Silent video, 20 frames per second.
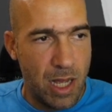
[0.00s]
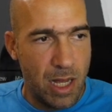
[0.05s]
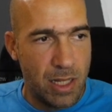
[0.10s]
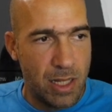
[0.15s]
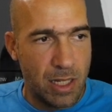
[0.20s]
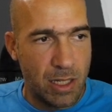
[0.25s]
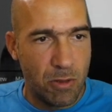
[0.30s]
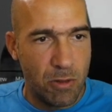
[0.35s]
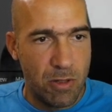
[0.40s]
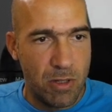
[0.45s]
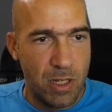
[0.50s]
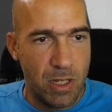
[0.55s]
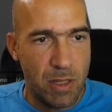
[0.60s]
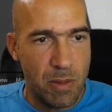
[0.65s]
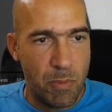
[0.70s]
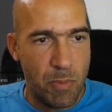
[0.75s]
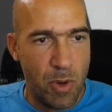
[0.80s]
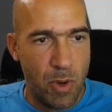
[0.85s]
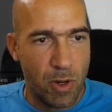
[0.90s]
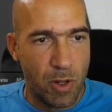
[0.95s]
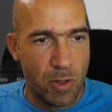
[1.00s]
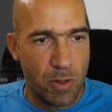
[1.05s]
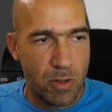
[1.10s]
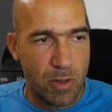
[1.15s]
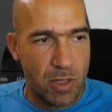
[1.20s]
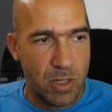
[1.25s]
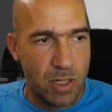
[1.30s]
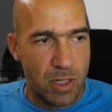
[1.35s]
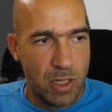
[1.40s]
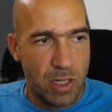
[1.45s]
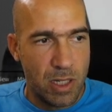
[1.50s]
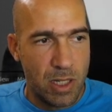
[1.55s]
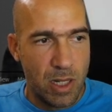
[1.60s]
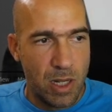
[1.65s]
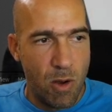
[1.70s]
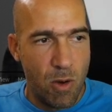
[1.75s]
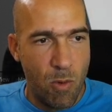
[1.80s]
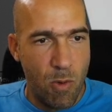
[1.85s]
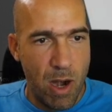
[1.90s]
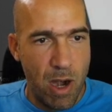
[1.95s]
I like to see the polygons.
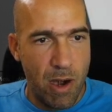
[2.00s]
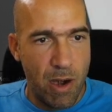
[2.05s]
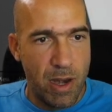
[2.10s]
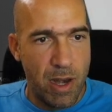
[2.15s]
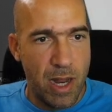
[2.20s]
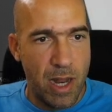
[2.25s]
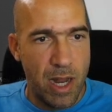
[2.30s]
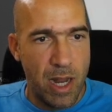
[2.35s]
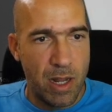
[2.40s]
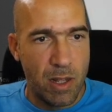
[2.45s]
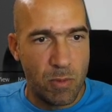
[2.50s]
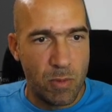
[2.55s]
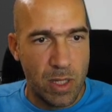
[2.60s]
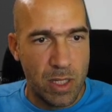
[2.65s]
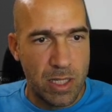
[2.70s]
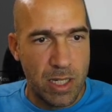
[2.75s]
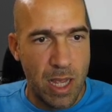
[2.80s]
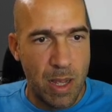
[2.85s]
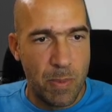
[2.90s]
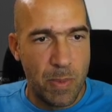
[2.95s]
Where are they and what's